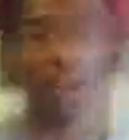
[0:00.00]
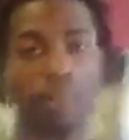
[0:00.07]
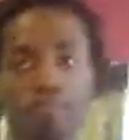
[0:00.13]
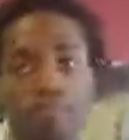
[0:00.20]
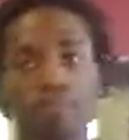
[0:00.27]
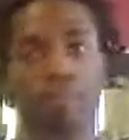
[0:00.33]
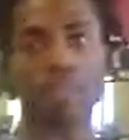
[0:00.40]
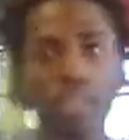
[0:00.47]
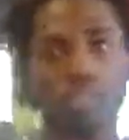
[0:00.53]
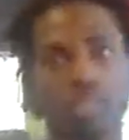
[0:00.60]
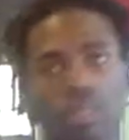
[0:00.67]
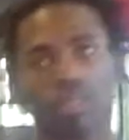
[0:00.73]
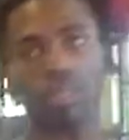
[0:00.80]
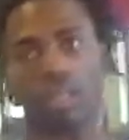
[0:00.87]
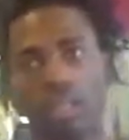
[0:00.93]

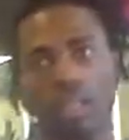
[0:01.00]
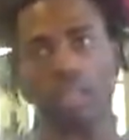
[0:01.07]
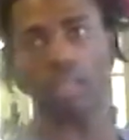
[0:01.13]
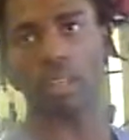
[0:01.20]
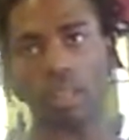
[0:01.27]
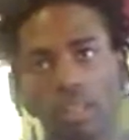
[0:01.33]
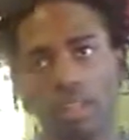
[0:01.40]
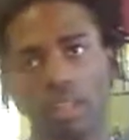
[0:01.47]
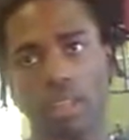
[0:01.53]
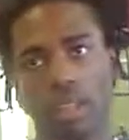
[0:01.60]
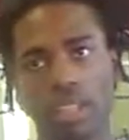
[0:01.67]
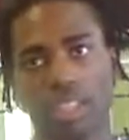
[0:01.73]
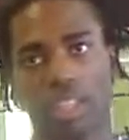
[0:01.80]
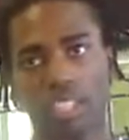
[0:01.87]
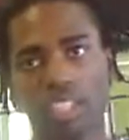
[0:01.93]
advancement
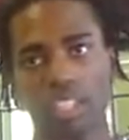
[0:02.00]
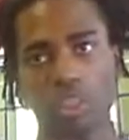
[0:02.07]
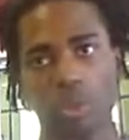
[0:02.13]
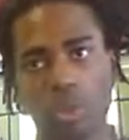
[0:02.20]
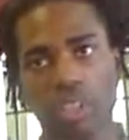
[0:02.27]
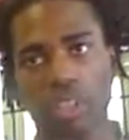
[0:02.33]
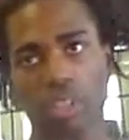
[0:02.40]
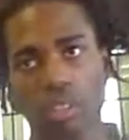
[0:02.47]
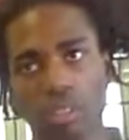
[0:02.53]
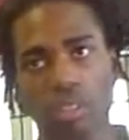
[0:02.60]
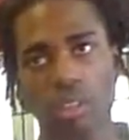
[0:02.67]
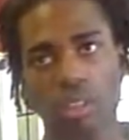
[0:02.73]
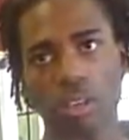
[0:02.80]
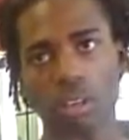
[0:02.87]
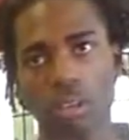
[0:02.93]
of your
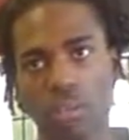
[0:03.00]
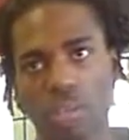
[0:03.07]
capabilities.